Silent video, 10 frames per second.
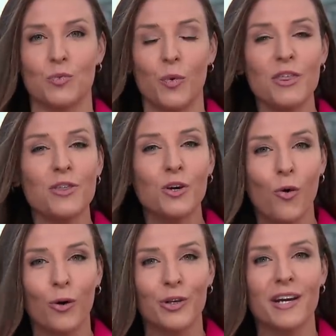with the
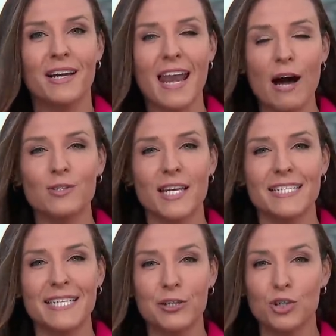court now set
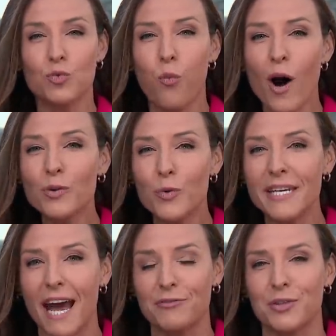to hear just one
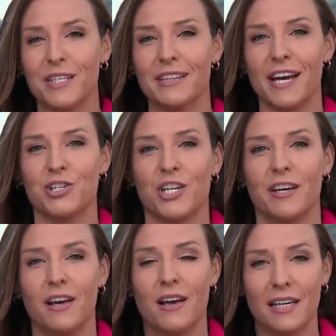week after the election
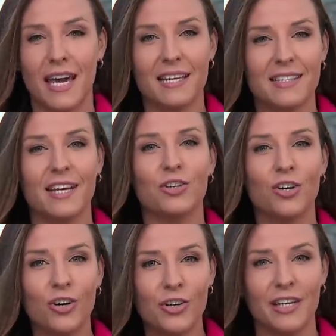a case that
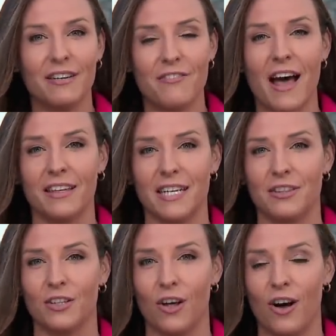could
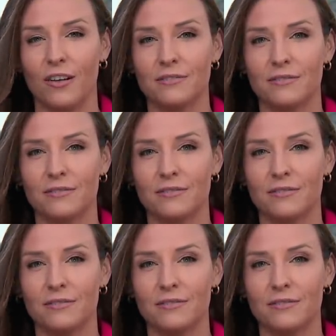invalidate the law.